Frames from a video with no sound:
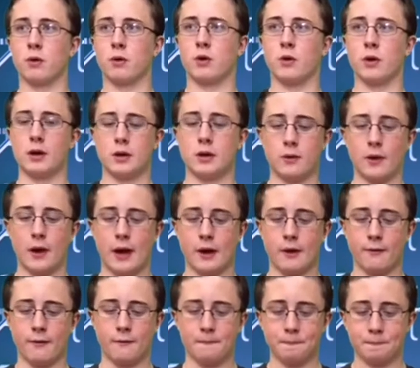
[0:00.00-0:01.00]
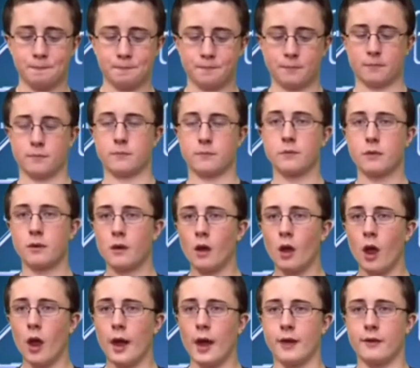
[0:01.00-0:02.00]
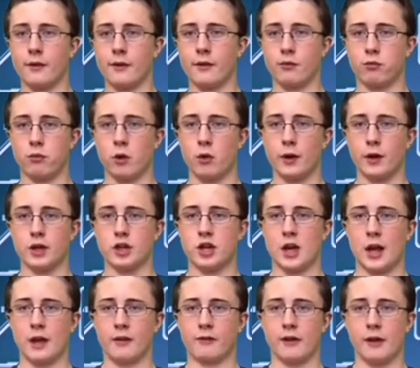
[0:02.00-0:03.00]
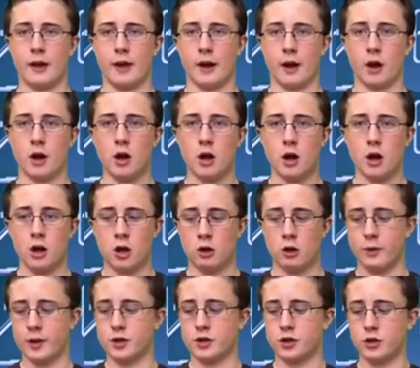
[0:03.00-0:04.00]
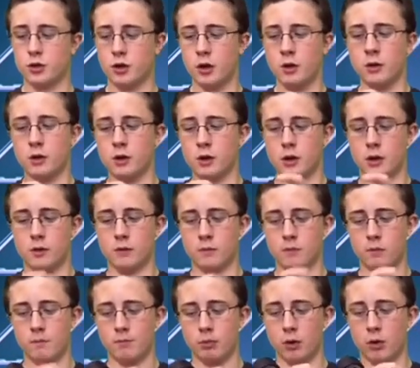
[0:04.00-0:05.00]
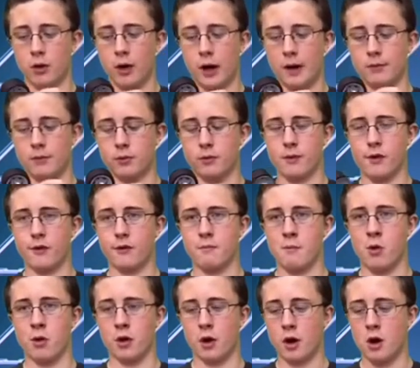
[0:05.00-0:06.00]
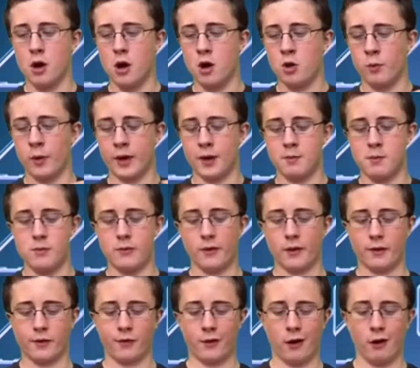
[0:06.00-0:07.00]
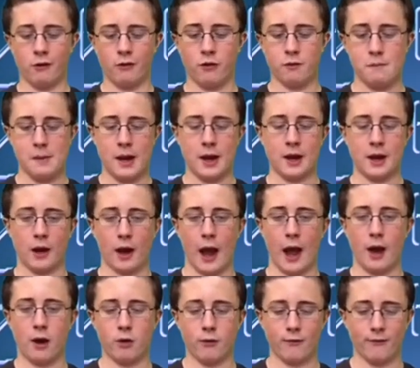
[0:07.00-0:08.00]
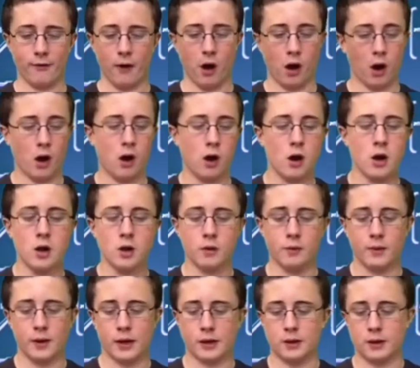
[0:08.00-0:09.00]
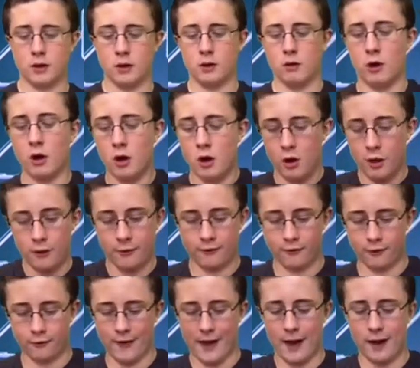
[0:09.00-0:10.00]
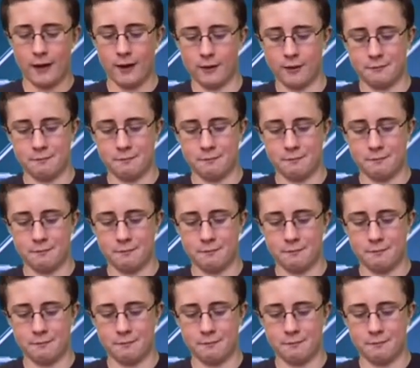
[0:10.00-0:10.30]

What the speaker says: going to have this rolling chassis here, which programmed through this motor, we can move at a certain speed and how far we need to do. So that is